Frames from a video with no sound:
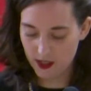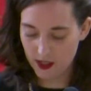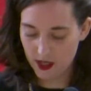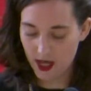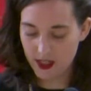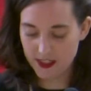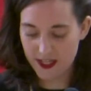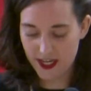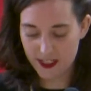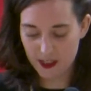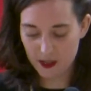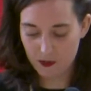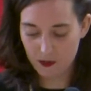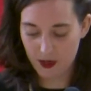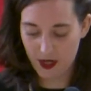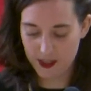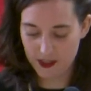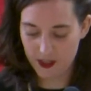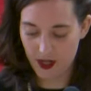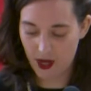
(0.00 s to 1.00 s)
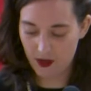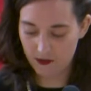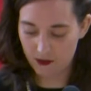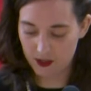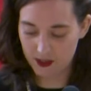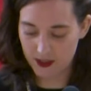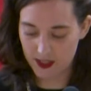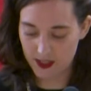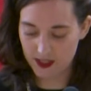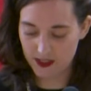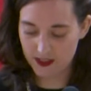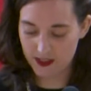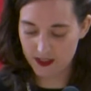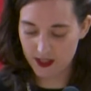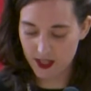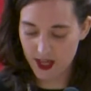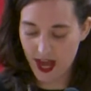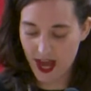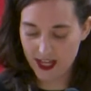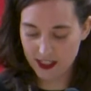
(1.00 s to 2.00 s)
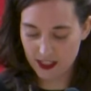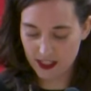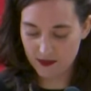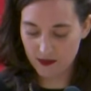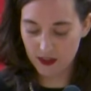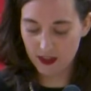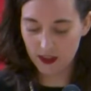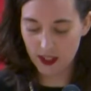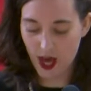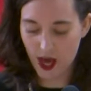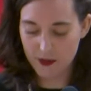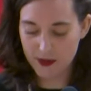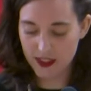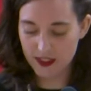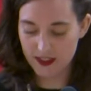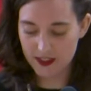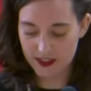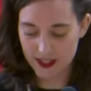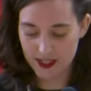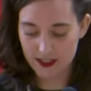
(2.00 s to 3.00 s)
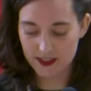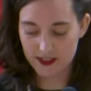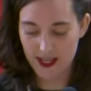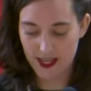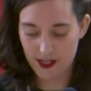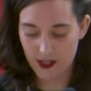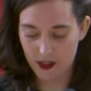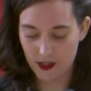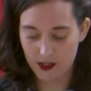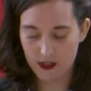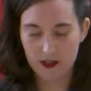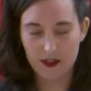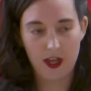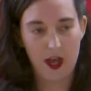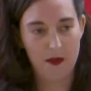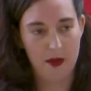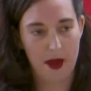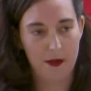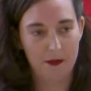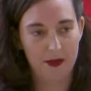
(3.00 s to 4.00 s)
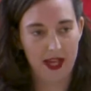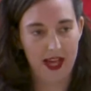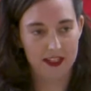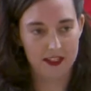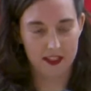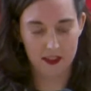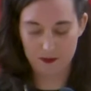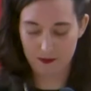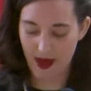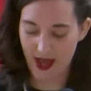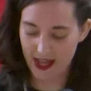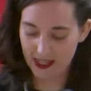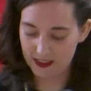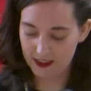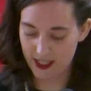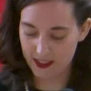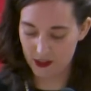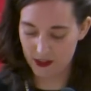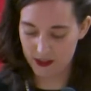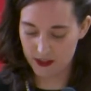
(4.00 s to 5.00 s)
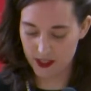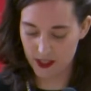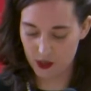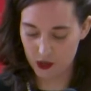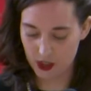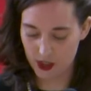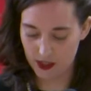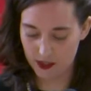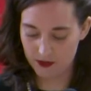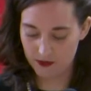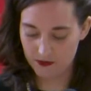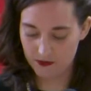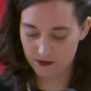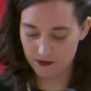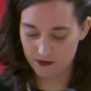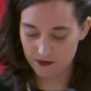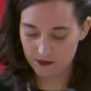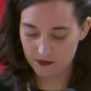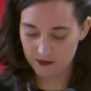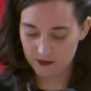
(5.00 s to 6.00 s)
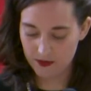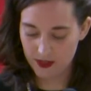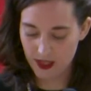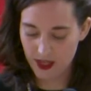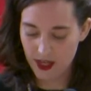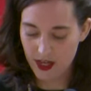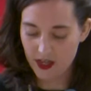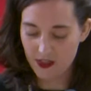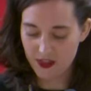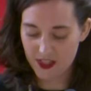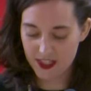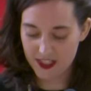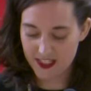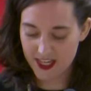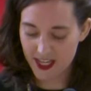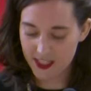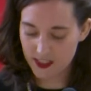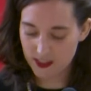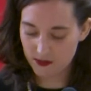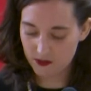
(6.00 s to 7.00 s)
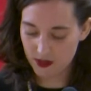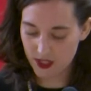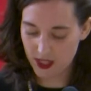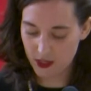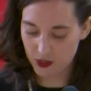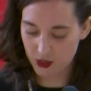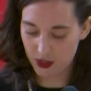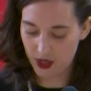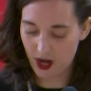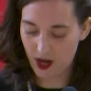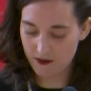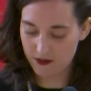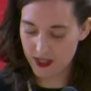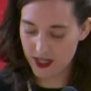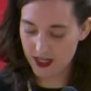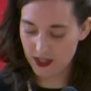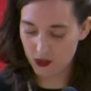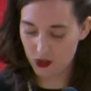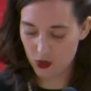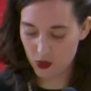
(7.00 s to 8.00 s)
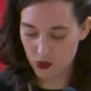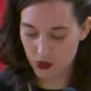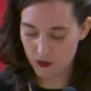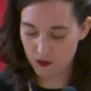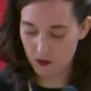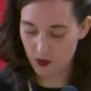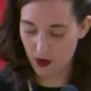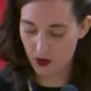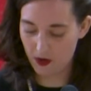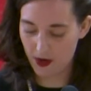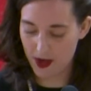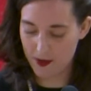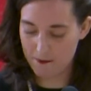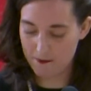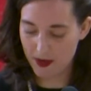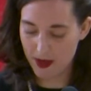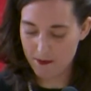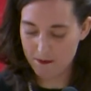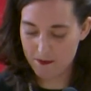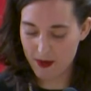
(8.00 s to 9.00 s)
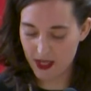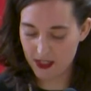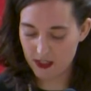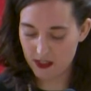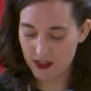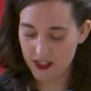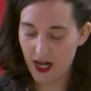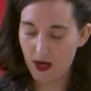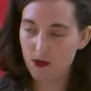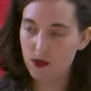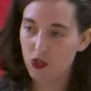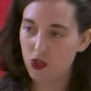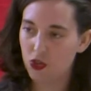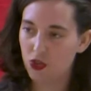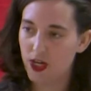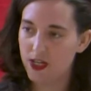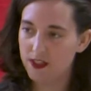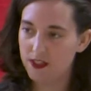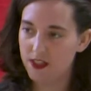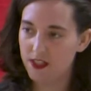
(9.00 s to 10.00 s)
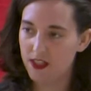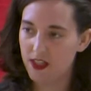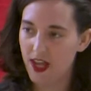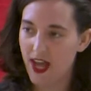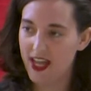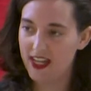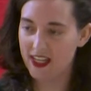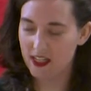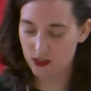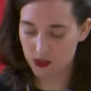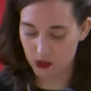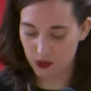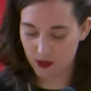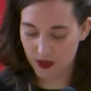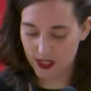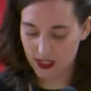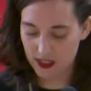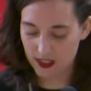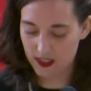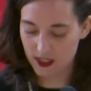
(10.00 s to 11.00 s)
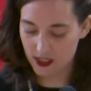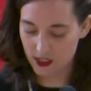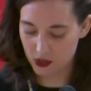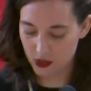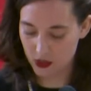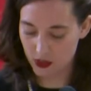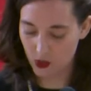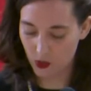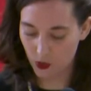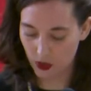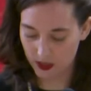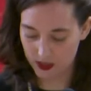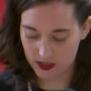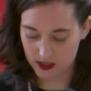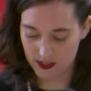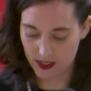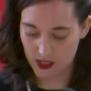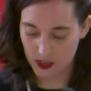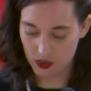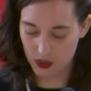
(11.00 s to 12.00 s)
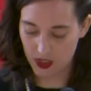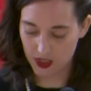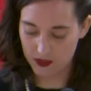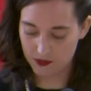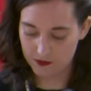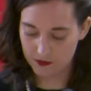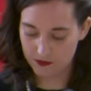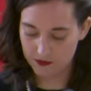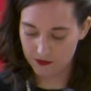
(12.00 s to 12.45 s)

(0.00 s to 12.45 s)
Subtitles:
attended press conferences, and even lobbied state senators about plastic bag legislation. The intensive nature of the internship program meant that I was trusted and integrated into the organization.